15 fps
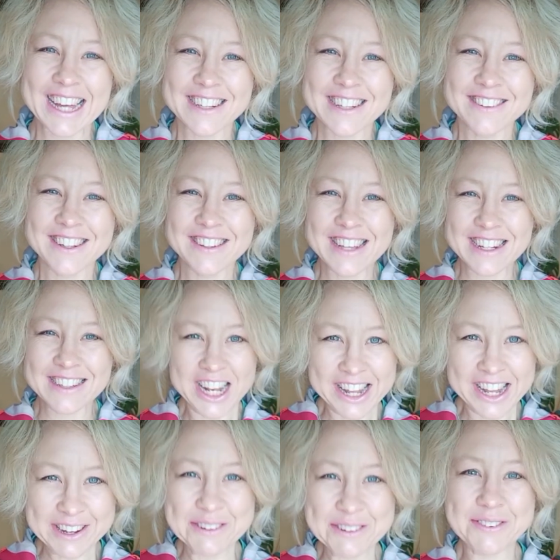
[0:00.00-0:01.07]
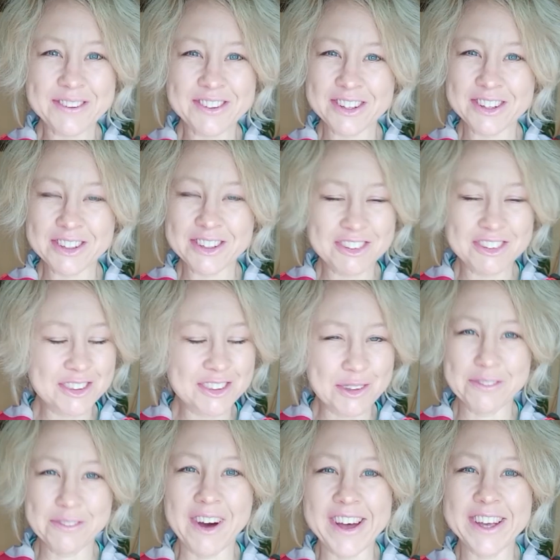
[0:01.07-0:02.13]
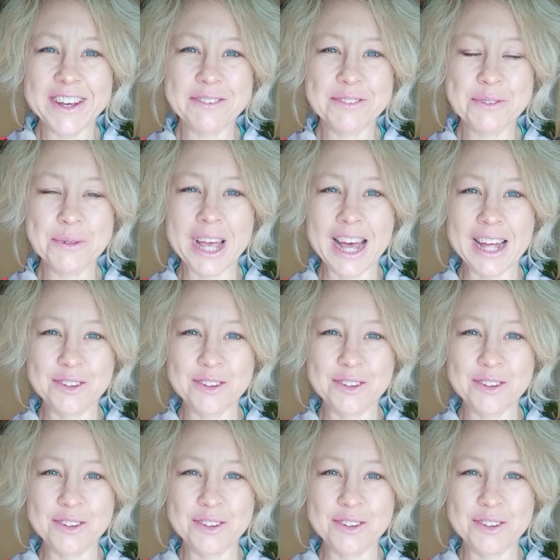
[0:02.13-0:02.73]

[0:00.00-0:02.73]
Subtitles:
And she lived, she survived.